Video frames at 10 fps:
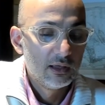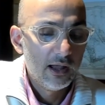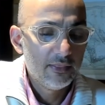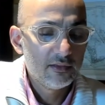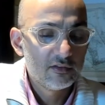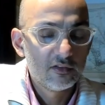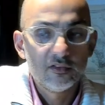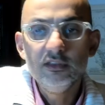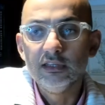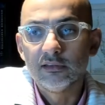And this is
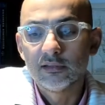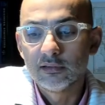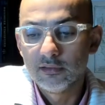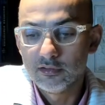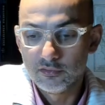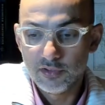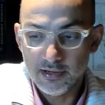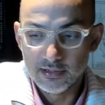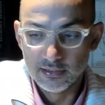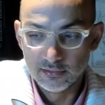neat. This is very
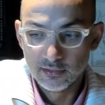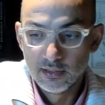neat.